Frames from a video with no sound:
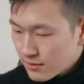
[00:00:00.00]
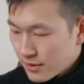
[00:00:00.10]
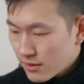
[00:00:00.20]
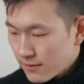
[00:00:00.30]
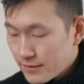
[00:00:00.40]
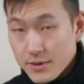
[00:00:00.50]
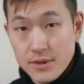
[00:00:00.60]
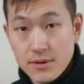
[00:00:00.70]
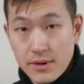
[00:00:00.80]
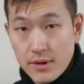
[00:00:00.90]
quite obvious
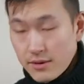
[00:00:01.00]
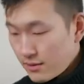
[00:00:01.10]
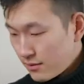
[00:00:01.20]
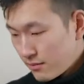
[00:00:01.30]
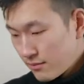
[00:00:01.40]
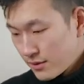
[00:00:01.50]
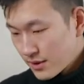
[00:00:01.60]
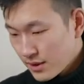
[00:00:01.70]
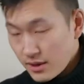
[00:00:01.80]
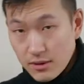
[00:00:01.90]
that the
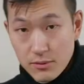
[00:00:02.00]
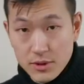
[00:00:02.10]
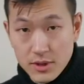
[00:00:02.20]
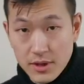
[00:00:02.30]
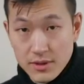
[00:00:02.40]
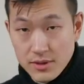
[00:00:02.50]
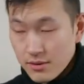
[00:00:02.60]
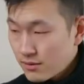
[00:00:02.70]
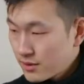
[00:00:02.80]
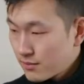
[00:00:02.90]
design language has
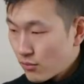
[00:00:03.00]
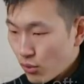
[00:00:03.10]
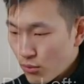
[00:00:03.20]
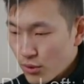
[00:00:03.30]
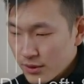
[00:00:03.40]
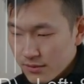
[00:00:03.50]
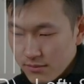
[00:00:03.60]
got more modern.